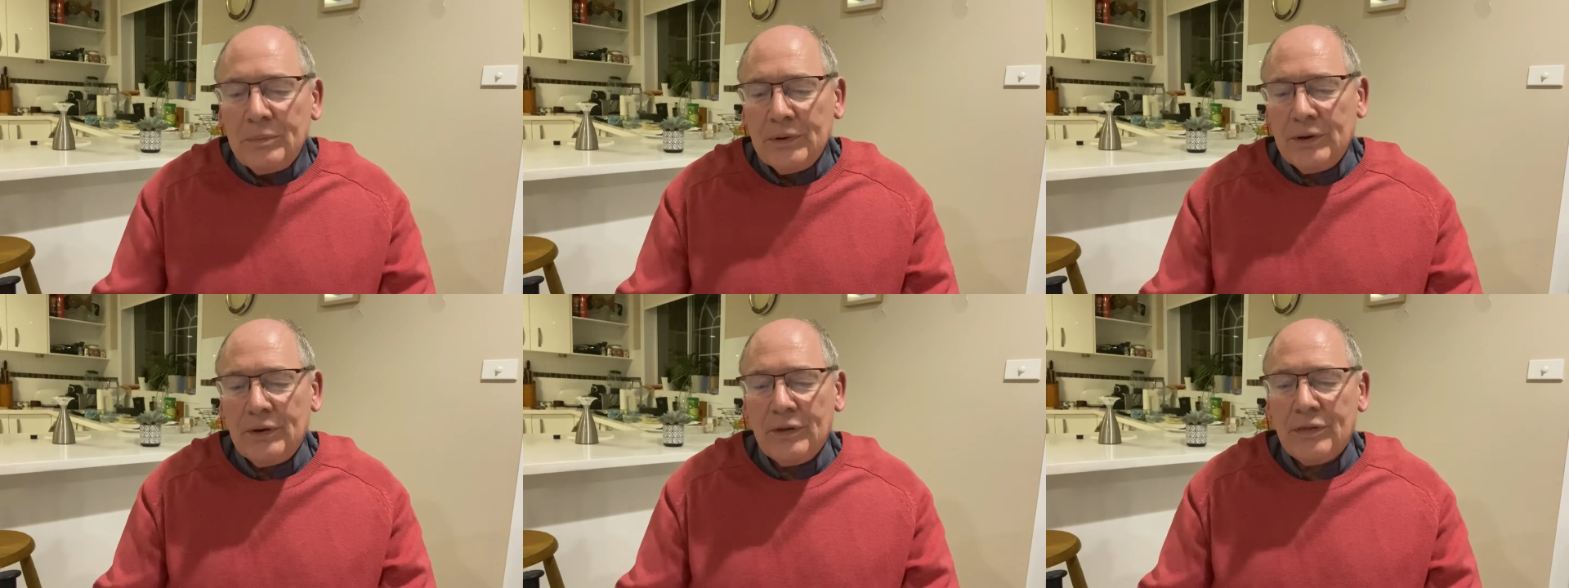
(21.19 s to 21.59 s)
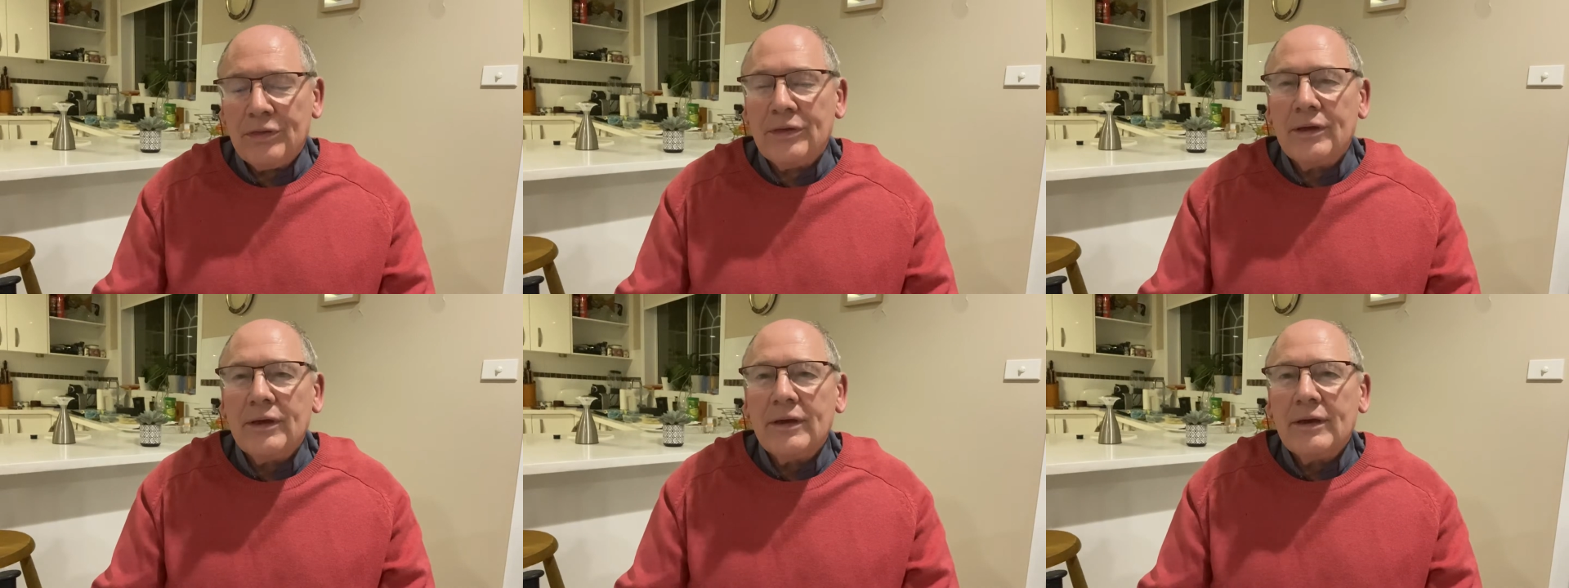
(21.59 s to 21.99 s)

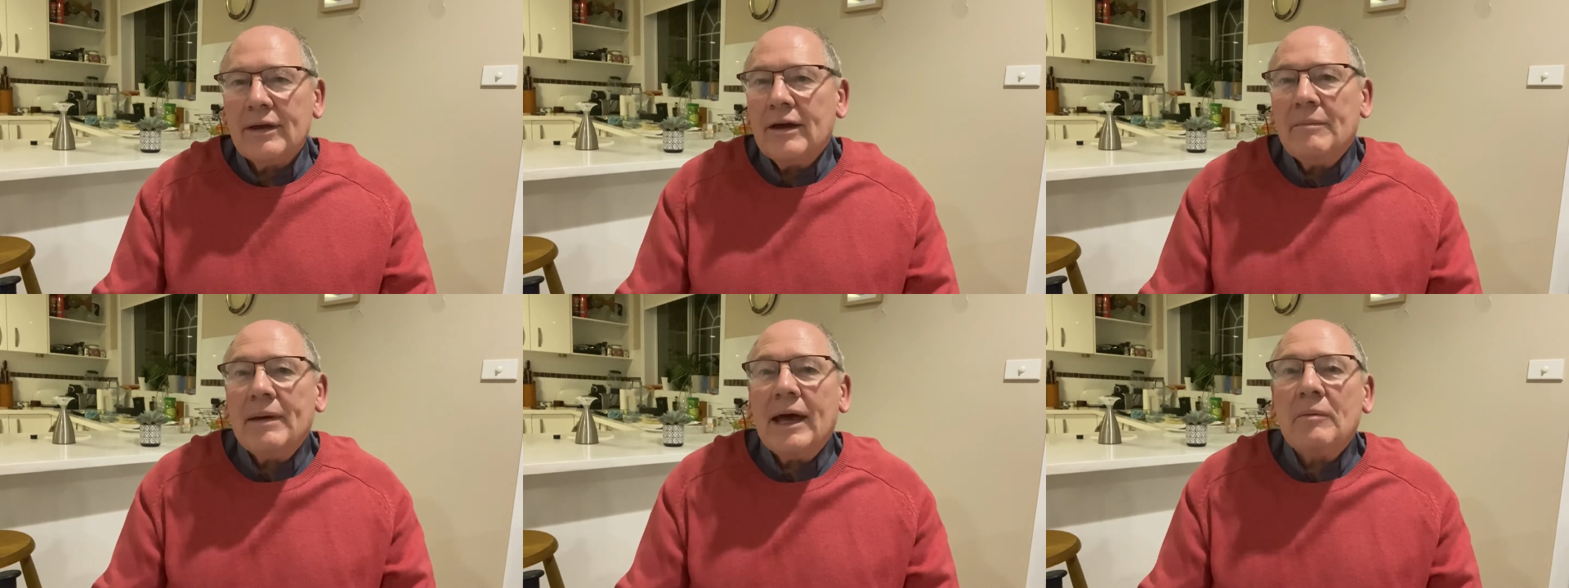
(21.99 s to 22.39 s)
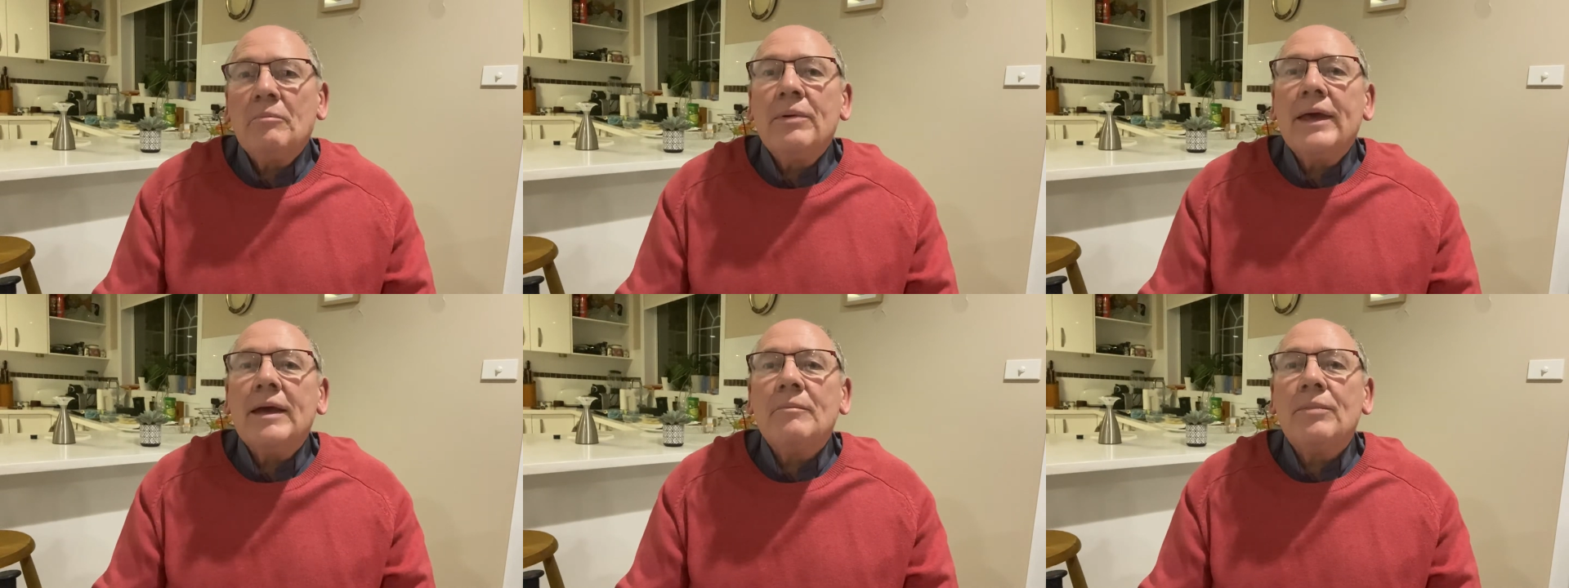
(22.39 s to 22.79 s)
birth, about
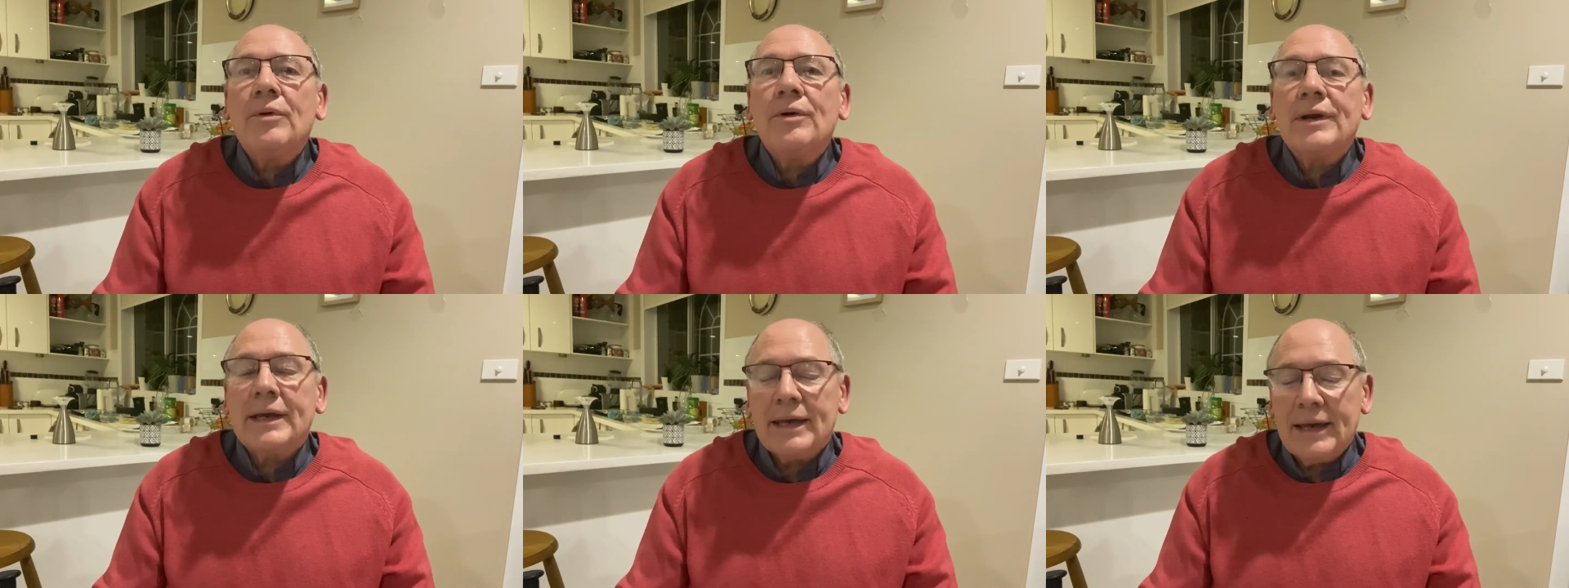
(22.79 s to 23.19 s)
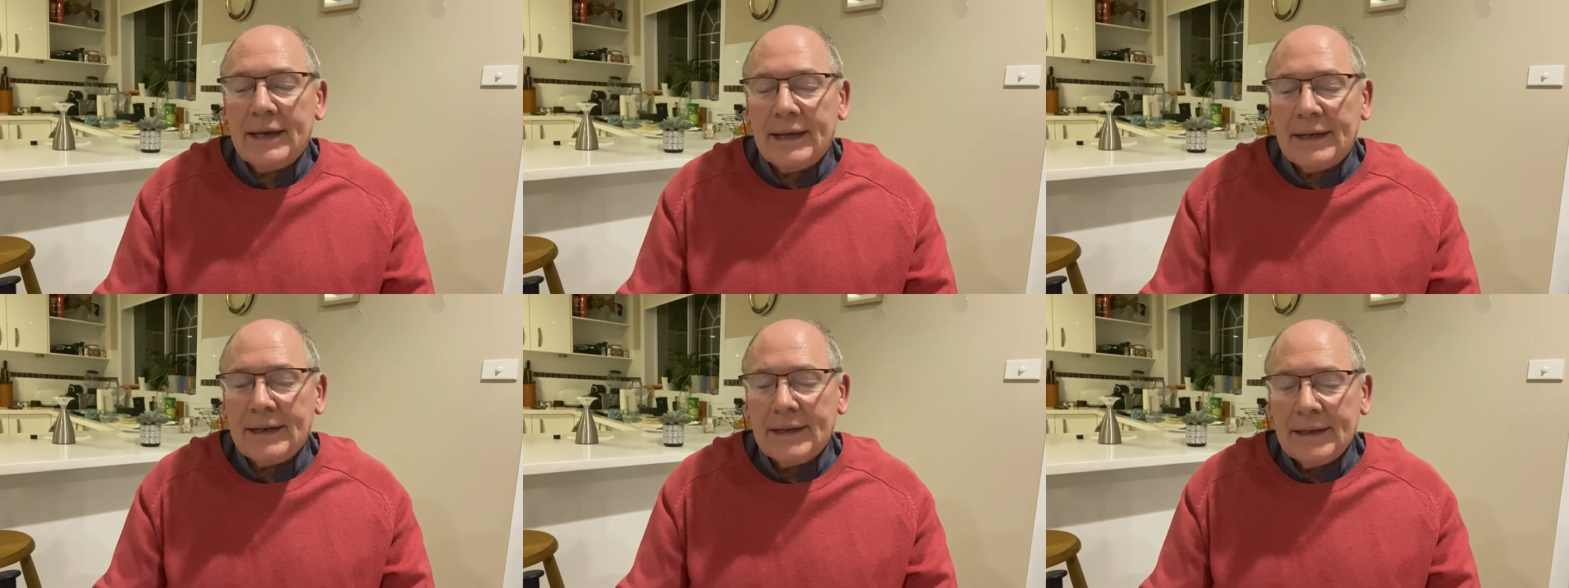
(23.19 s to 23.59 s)
being born
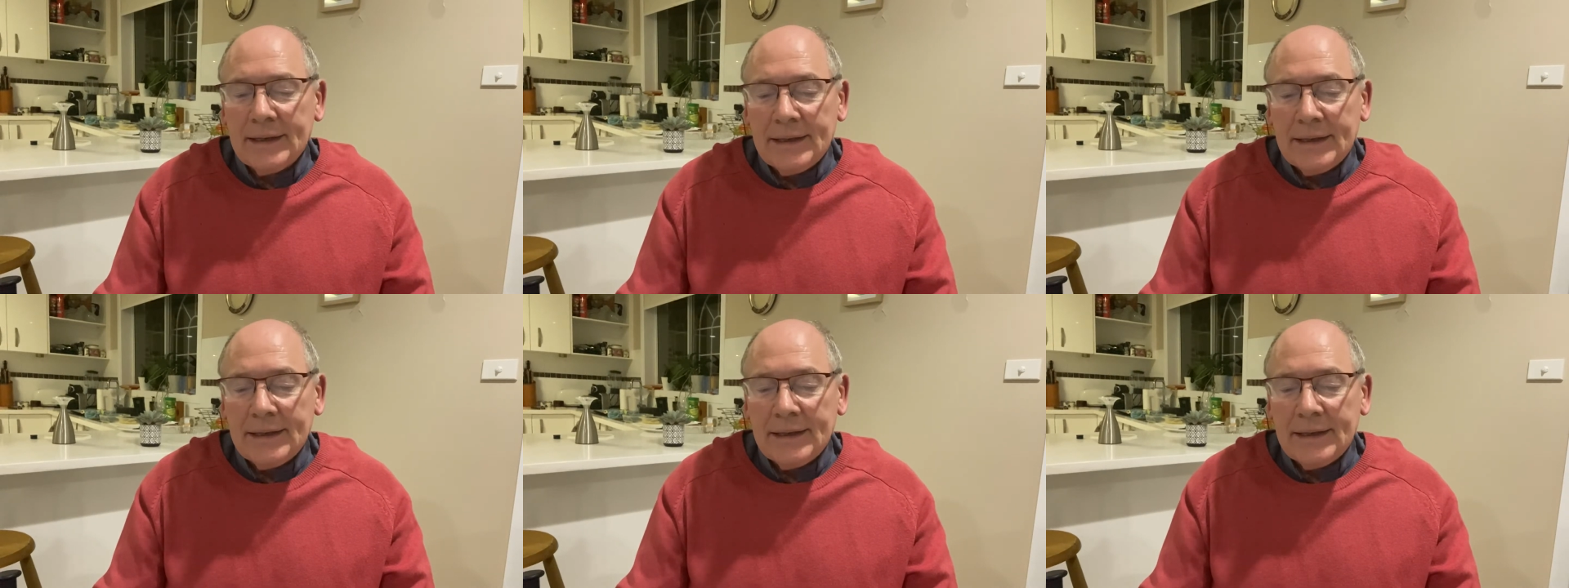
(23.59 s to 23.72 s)
again.